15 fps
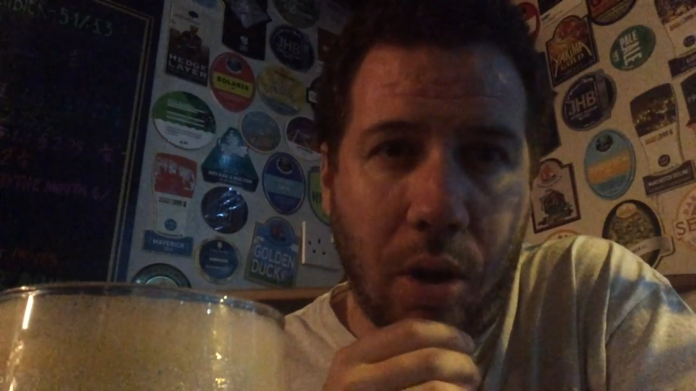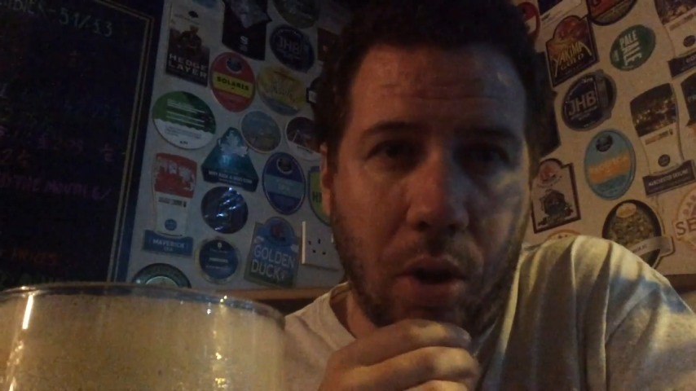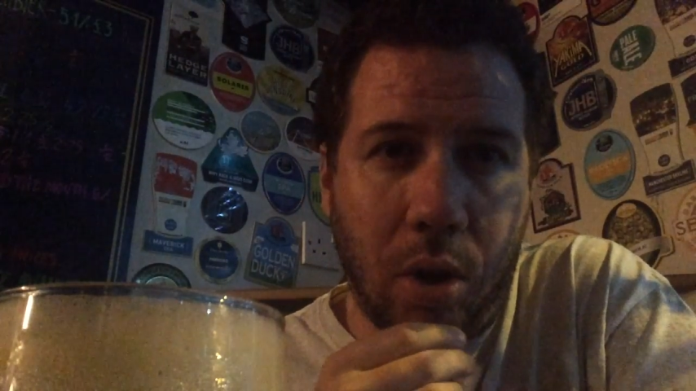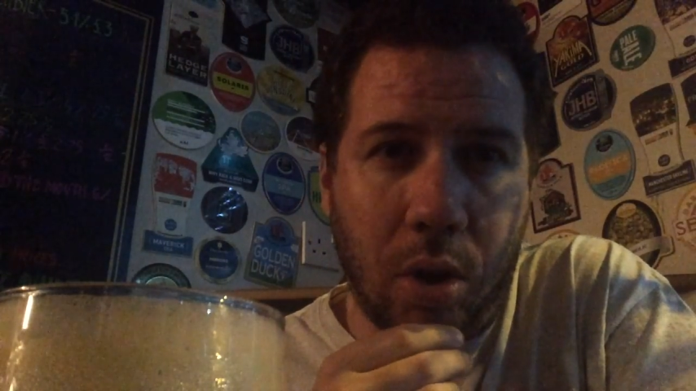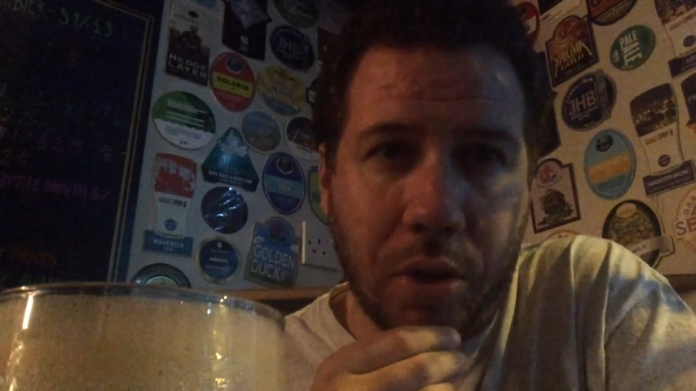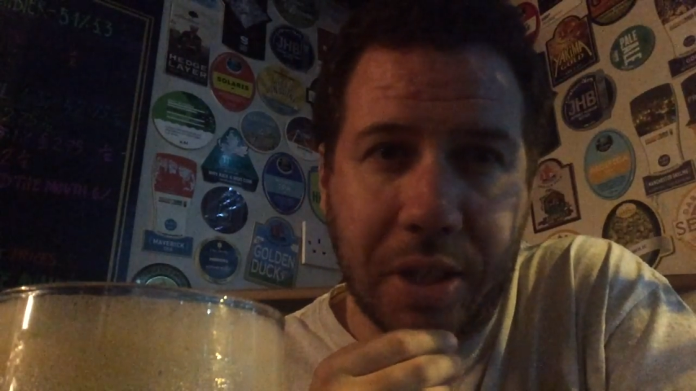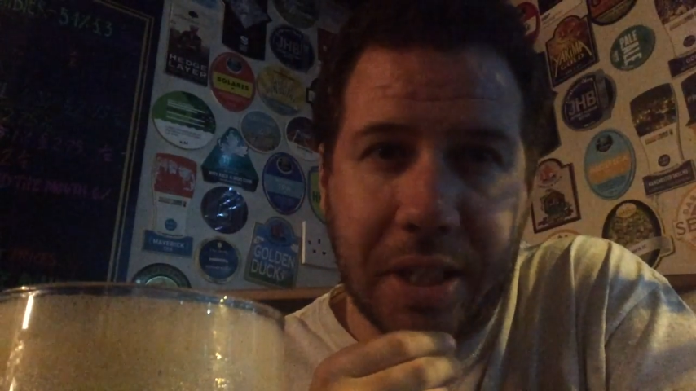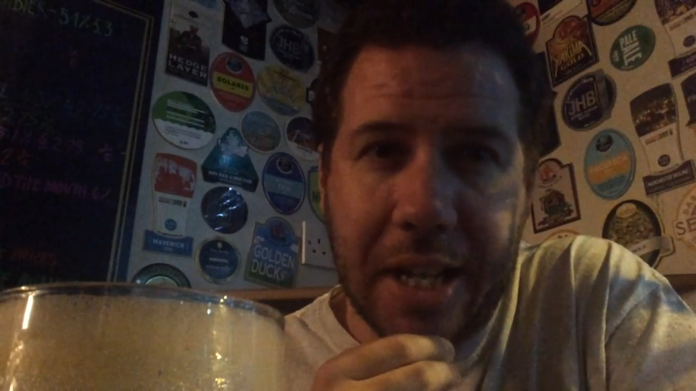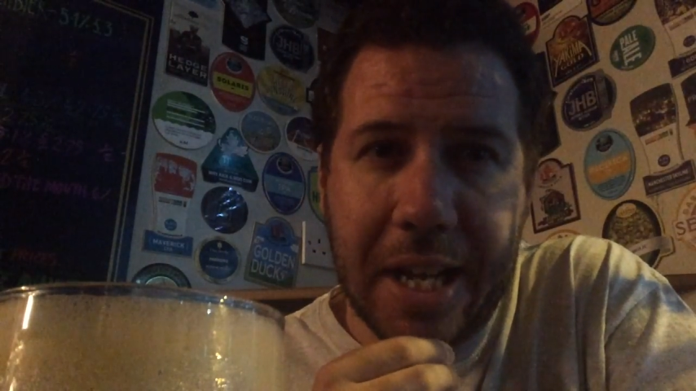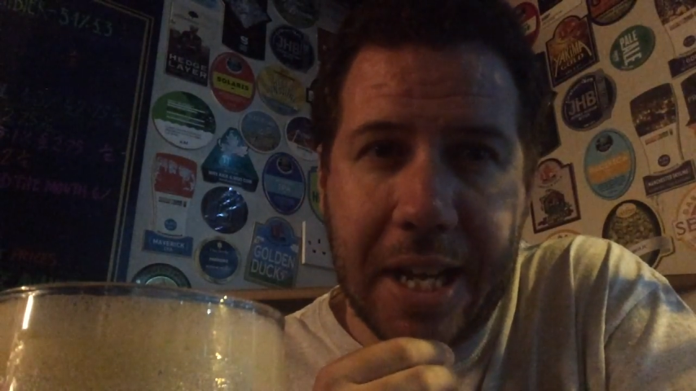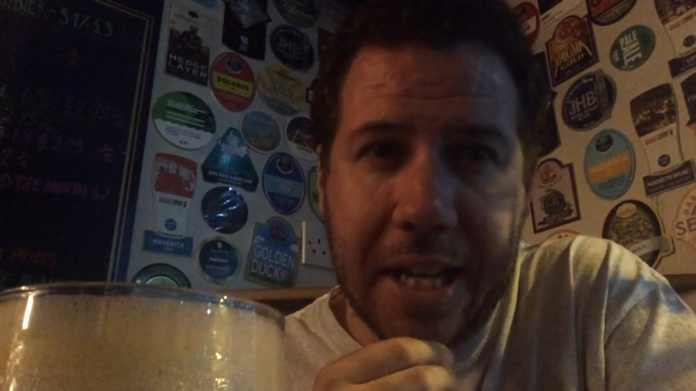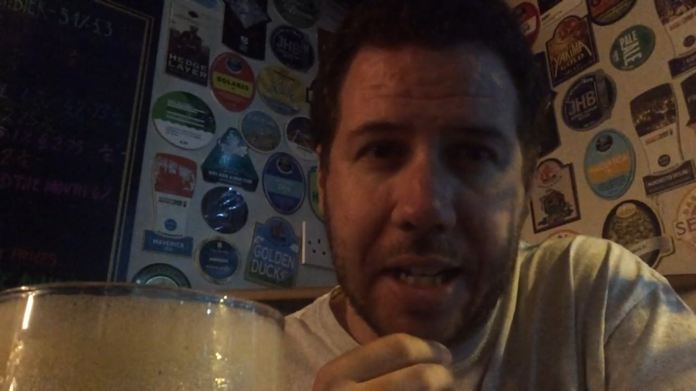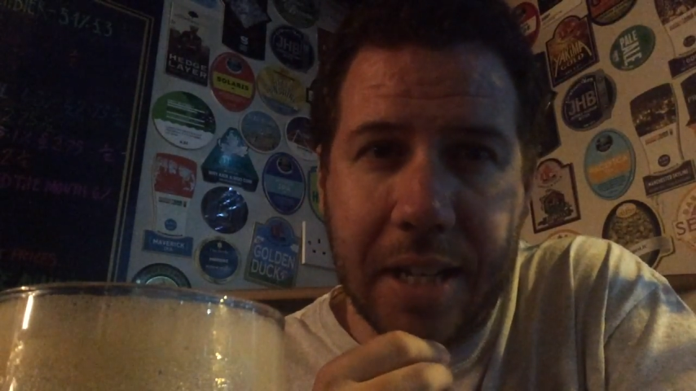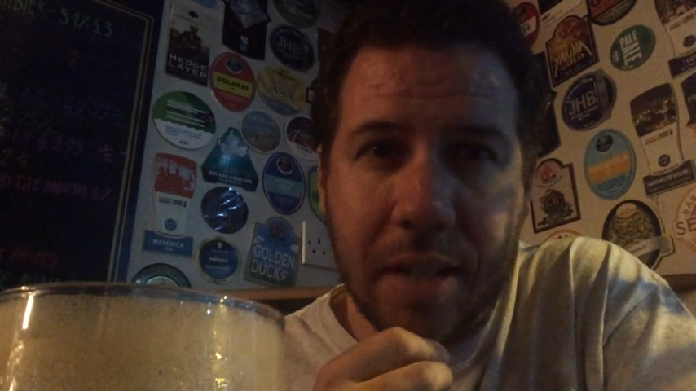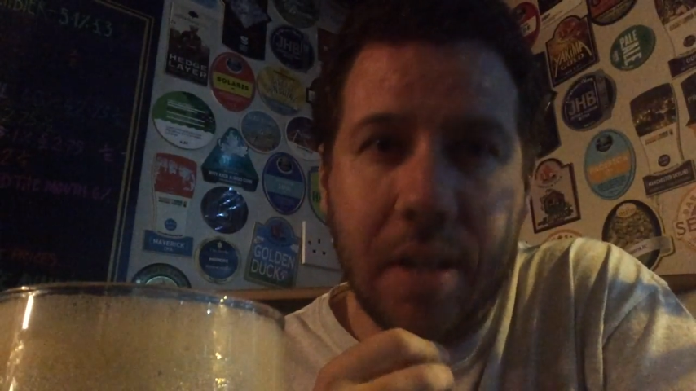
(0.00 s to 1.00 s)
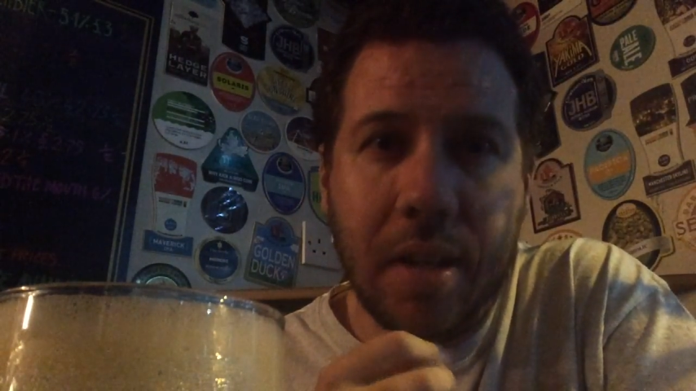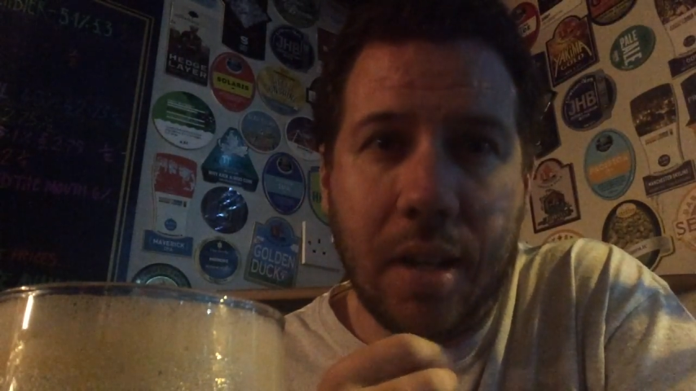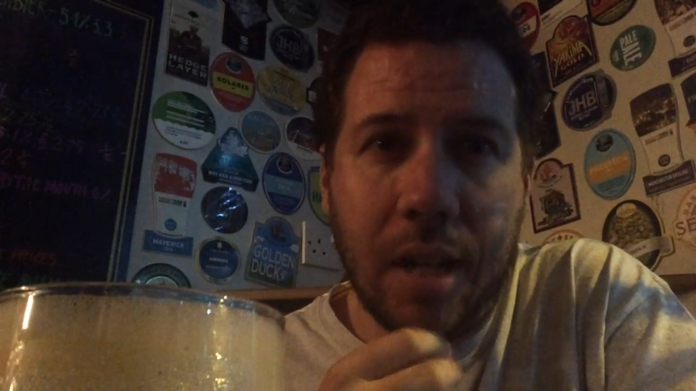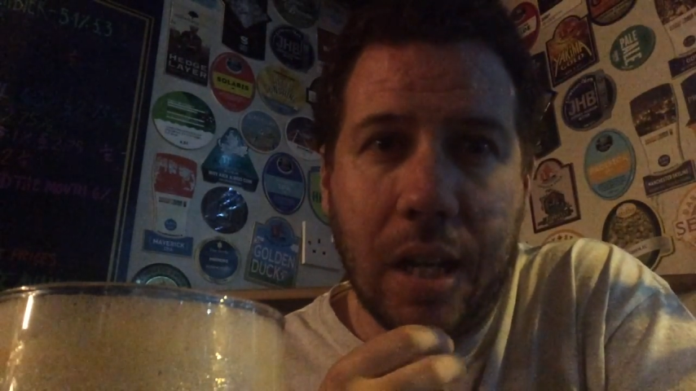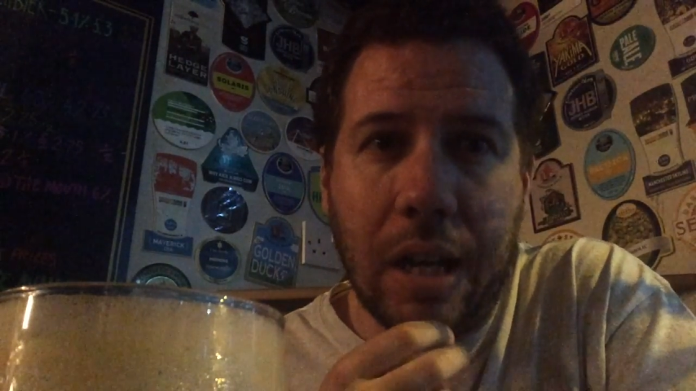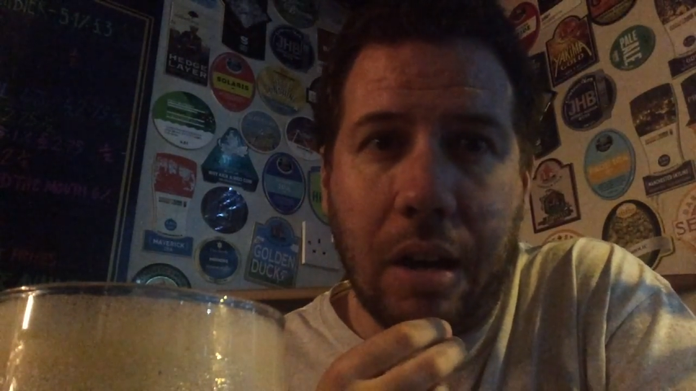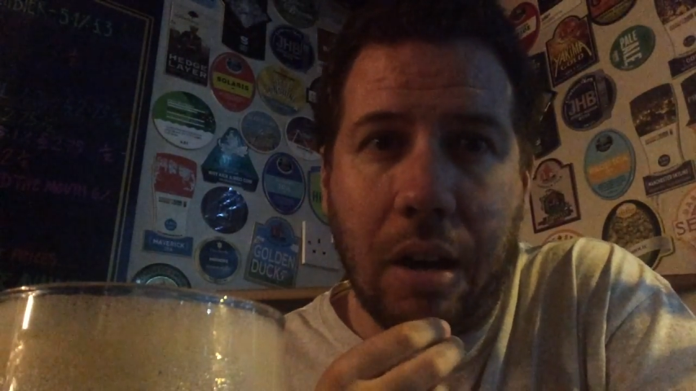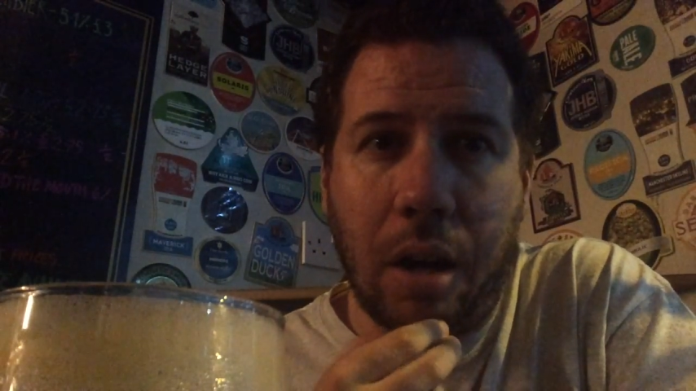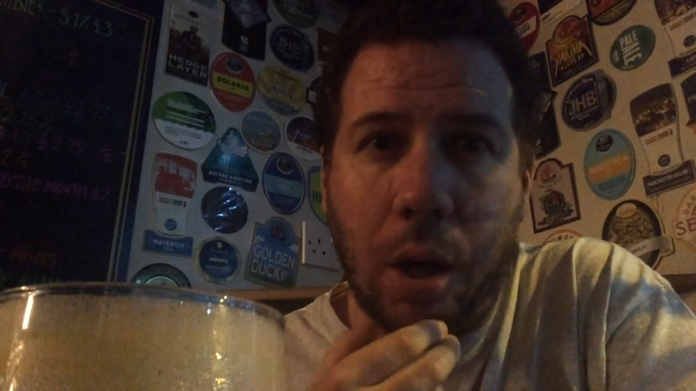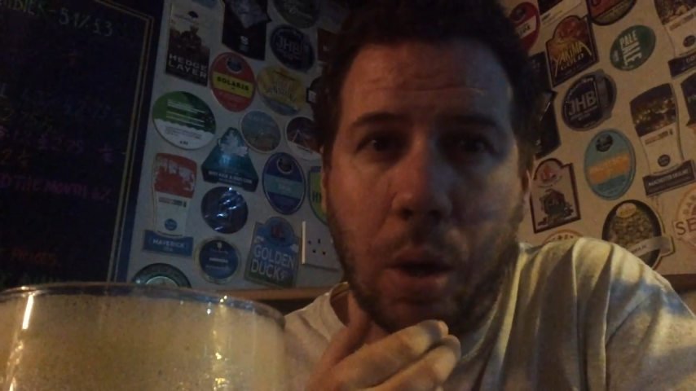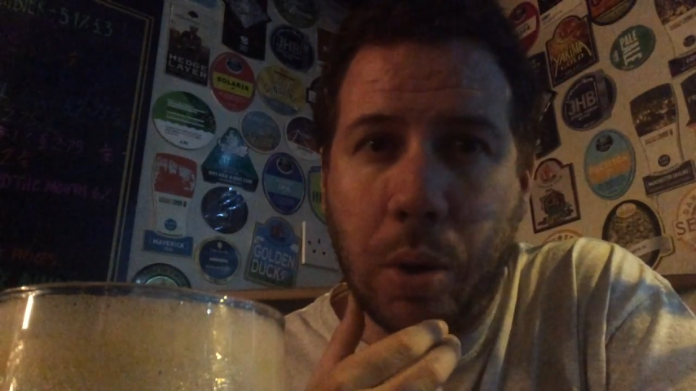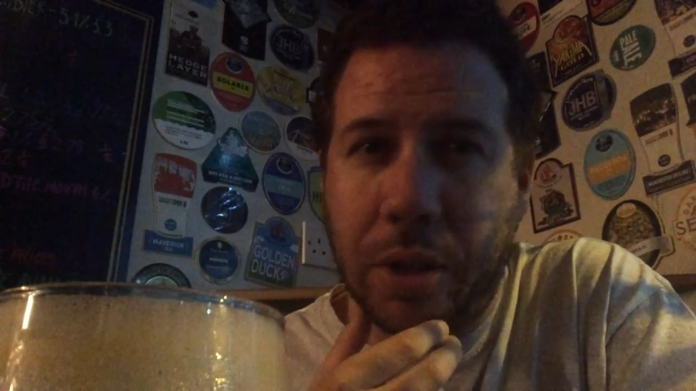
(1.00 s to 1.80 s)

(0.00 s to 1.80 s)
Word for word: on keg, I